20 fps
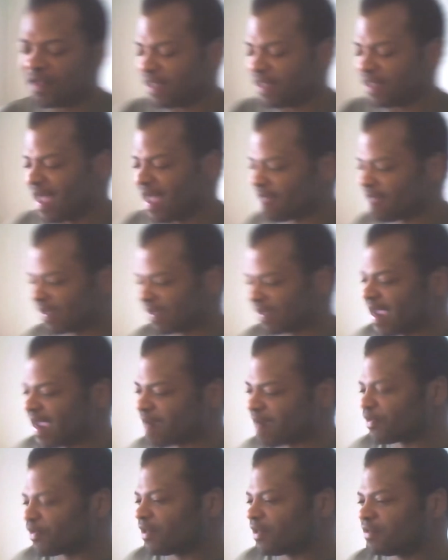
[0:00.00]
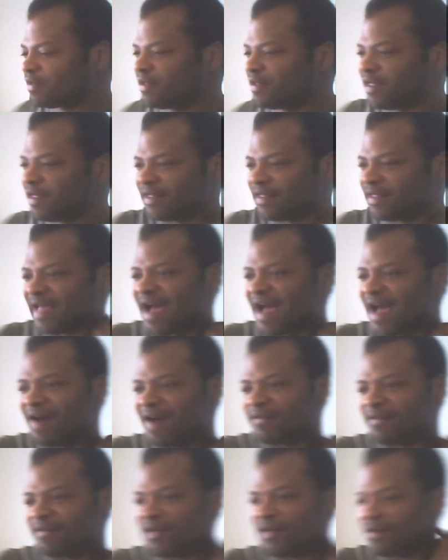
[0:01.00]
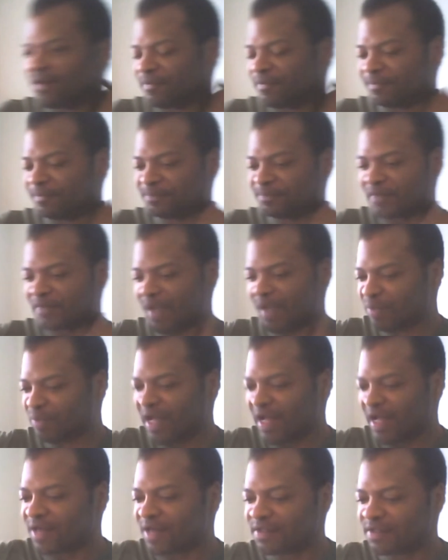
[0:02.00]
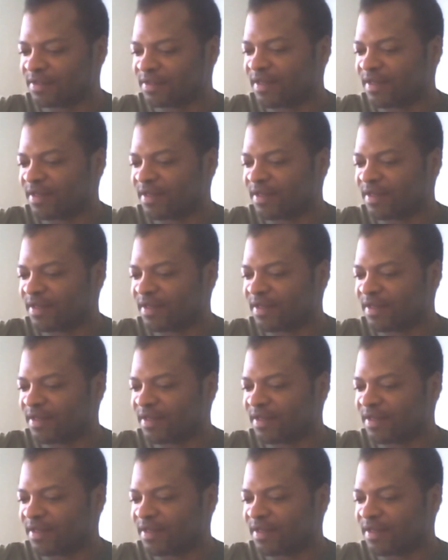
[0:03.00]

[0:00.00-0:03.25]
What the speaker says: you have a camera, you have a plot,